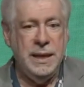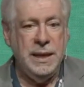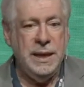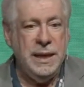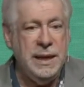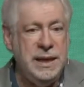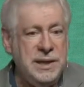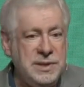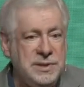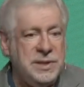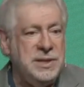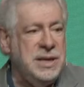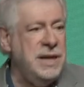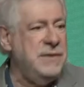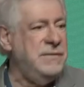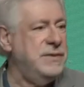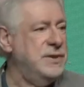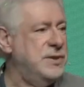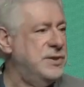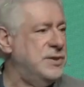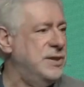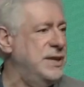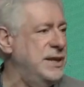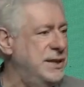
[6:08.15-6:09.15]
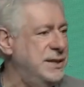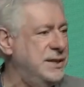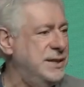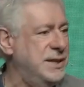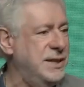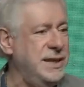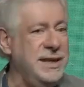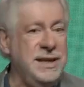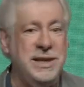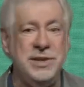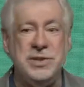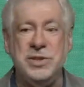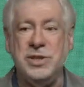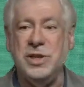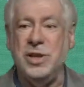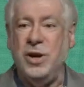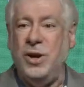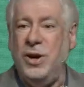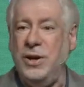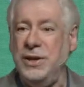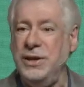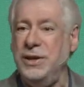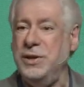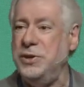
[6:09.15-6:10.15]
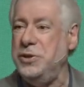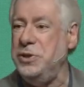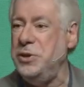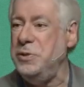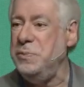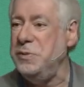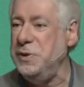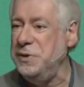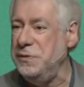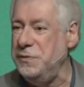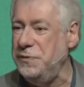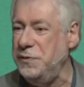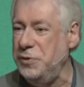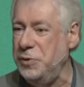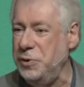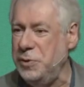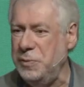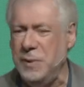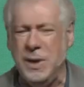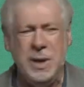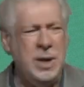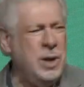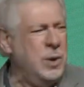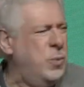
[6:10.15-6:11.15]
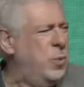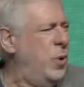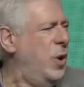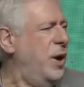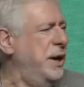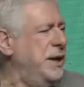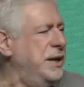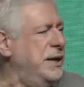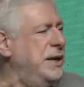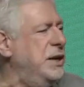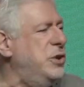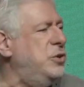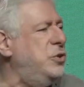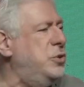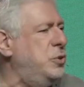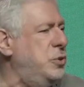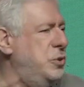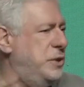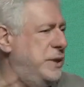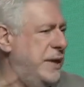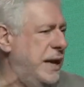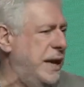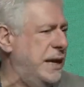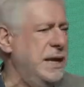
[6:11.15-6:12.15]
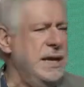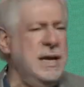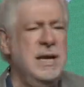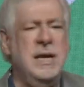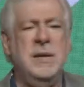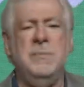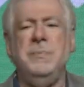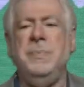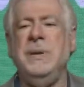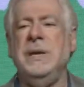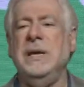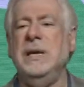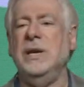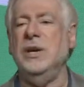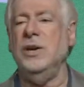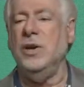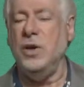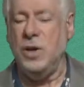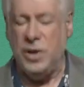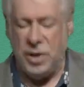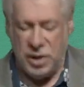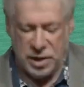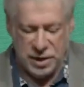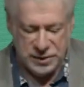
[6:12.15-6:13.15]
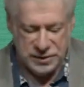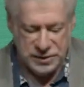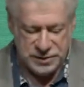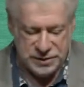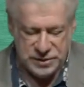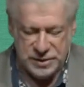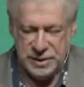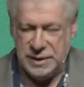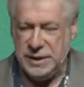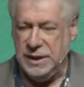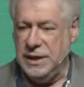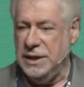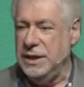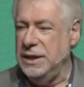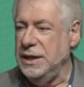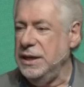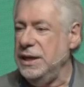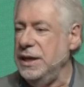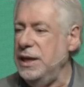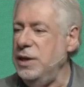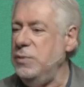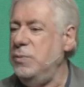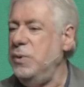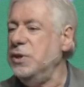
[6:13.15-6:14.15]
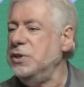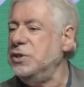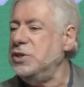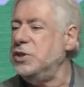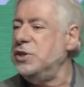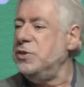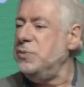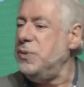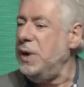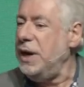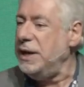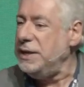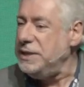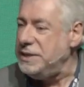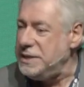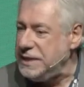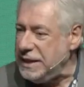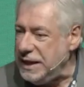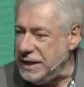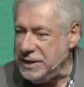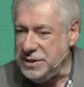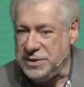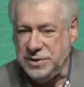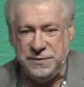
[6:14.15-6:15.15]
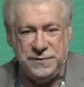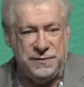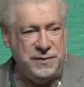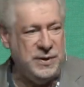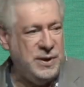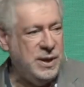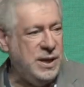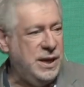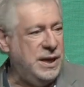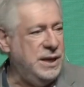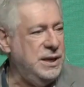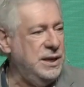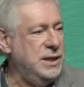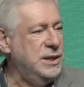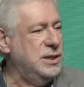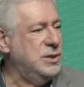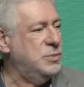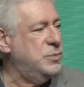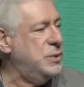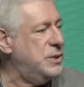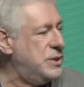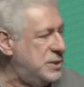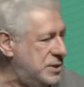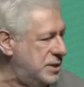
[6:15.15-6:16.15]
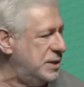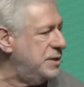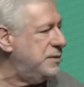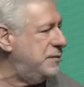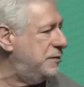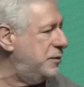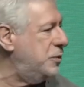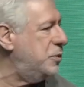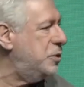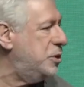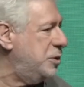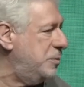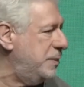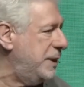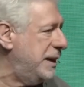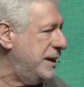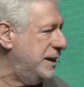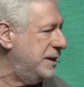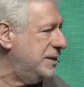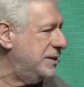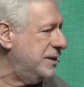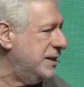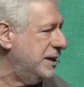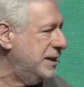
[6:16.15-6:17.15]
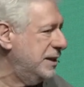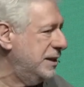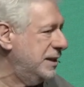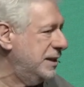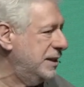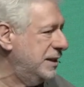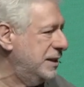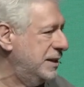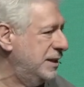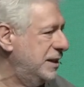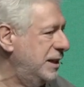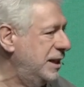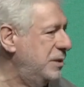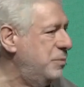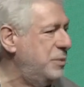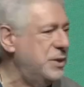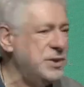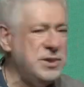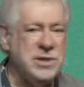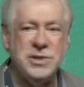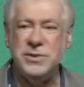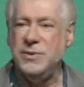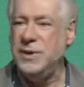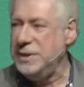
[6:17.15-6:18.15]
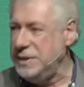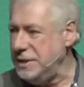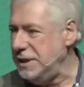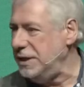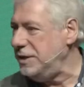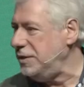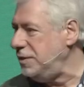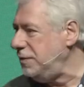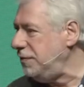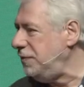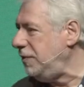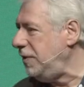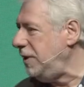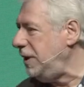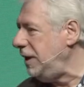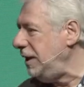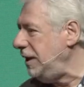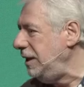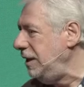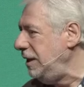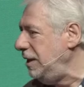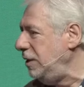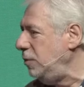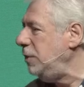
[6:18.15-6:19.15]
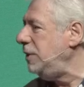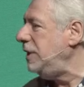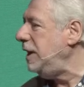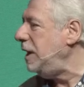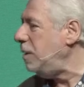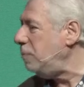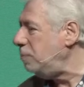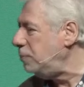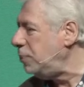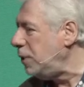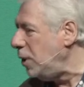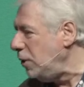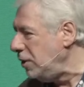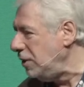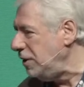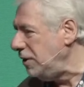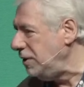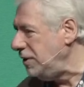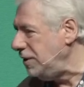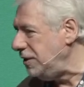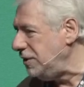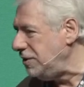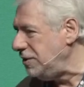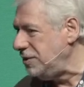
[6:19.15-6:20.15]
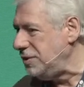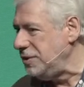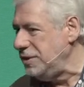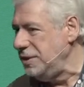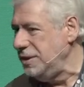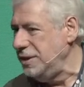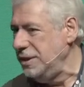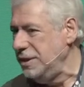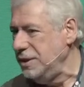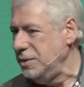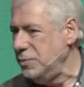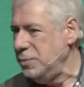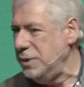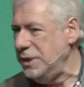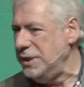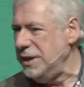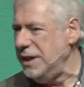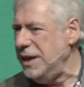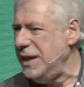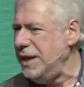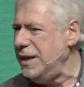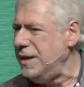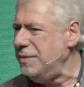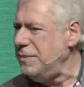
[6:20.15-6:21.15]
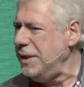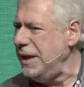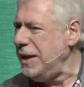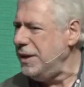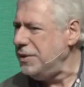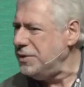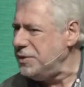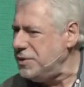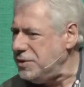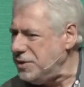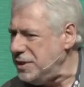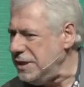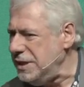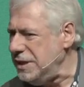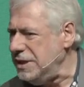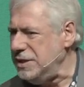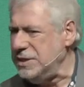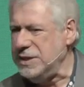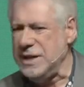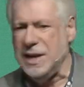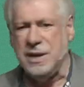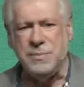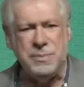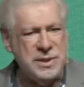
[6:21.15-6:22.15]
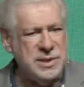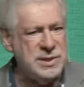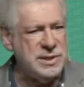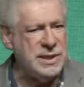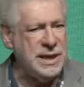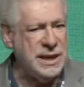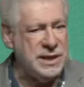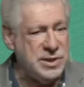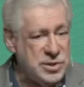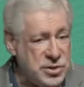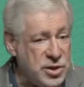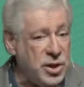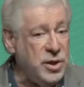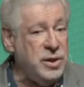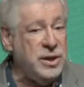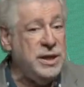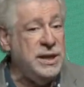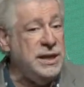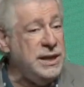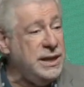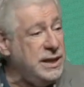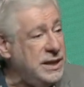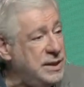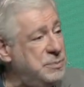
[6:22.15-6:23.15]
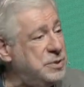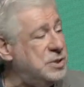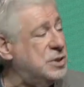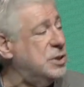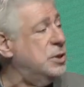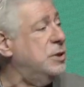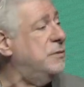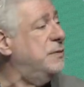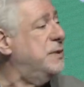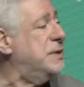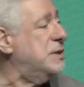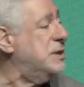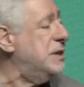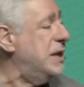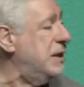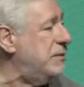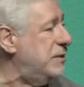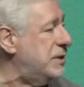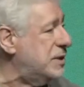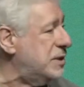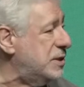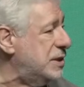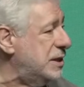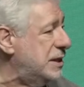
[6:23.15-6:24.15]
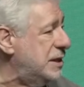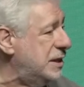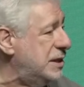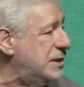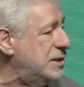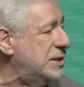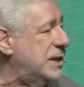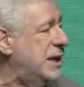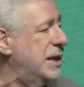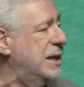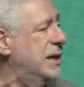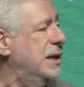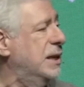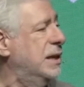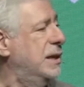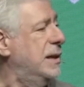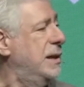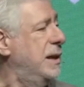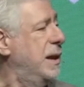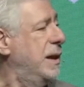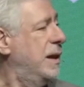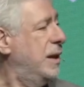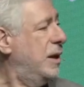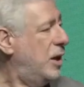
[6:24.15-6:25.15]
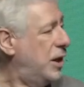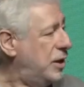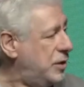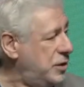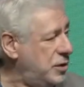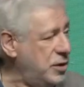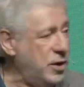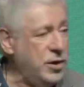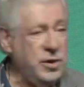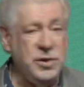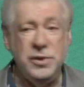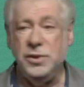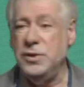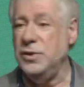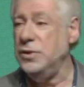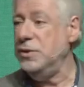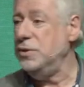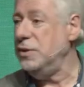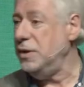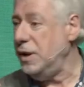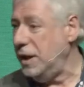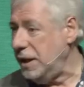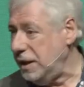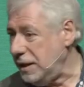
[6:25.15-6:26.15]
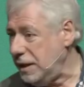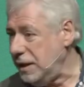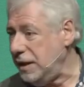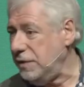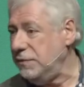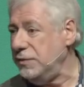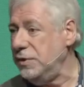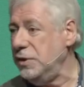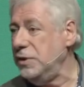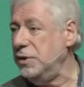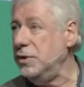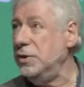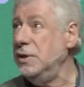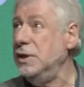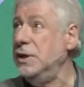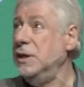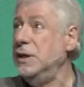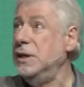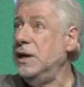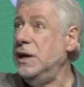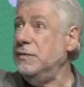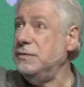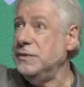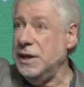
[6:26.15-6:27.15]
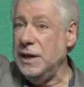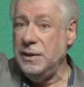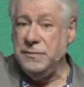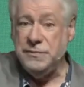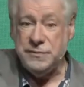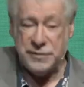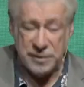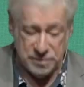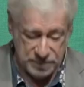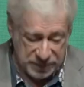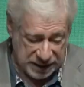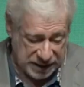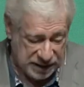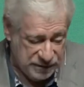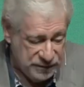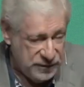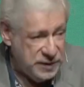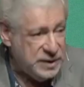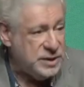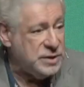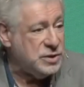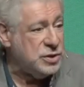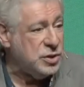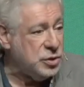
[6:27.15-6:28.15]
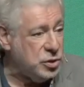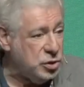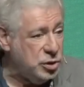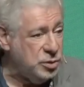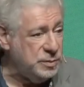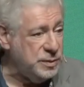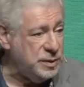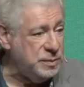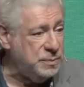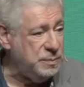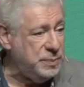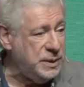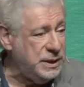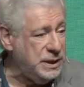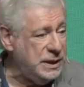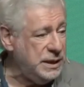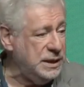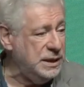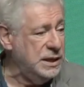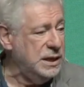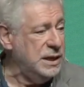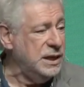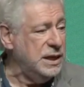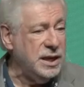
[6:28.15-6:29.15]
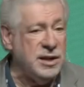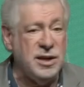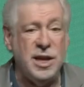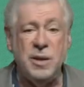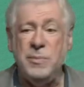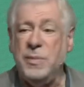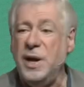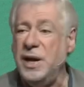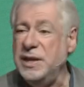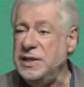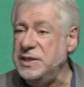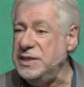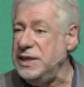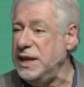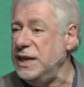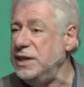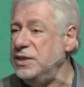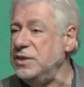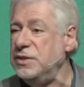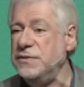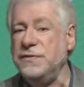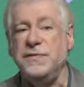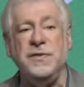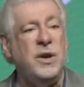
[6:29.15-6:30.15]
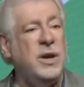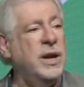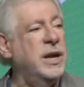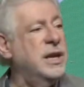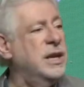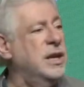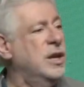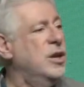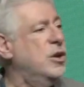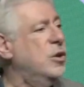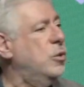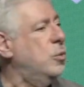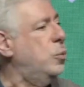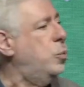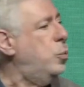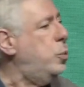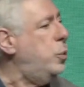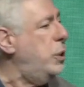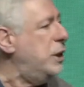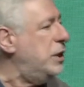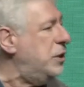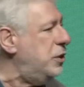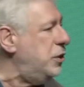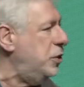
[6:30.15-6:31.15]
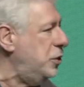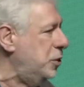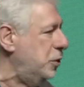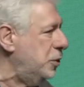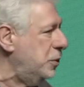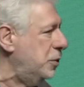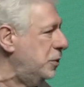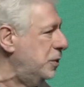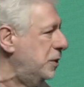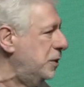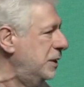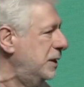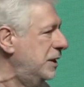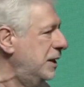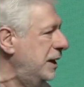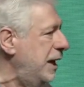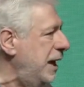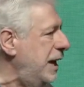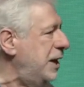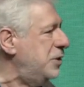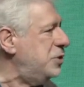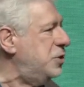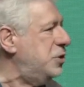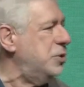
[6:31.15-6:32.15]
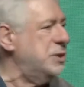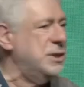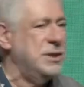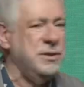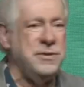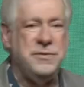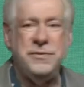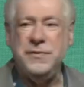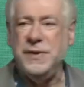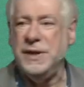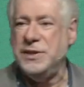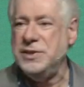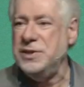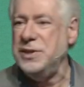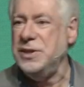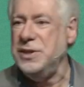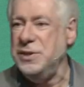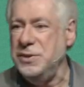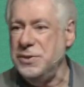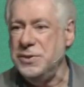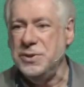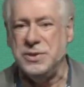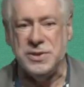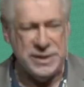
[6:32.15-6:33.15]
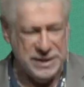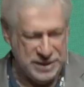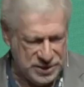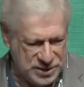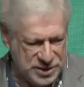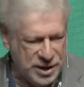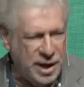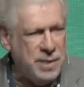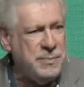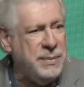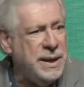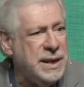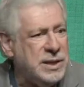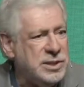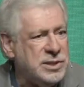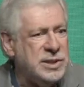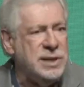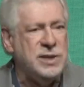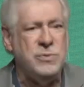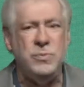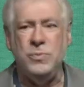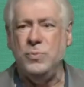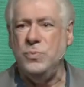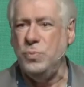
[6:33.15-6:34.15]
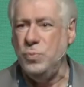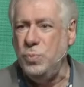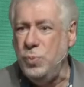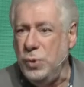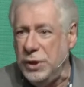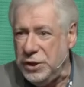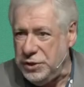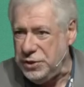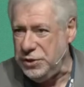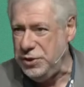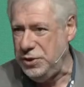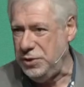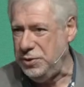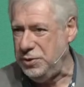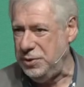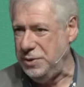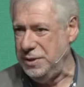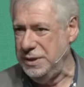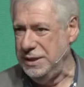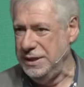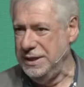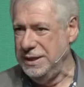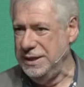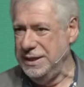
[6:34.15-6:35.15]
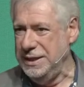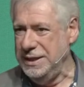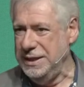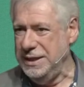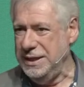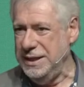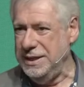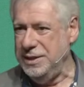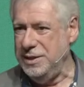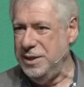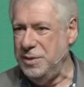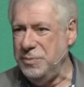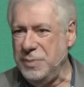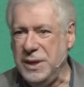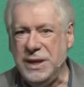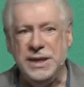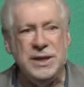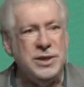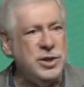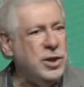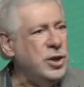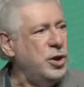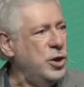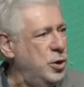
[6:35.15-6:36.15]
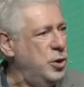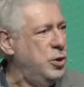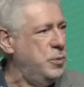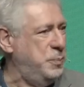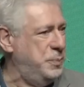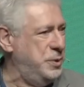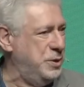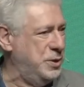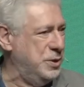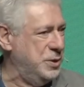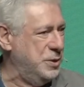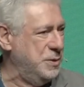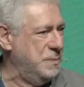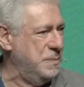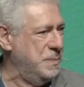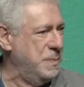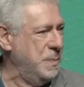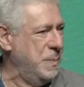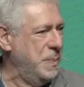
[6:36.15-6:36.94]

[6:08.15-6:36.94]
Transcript: He's never sinned. He is God in human form. Why did he do that? Because he wants to identify with sinful humanity. He wants to identify with our brokenness, with our sins, our mistakes. Though he himself has never sinned, he's saying, I know you, I love you, I've come from heaven as a human being, and I'm identifying with you as you're confessing your sins. I'm actually with you, and I'm here to help you.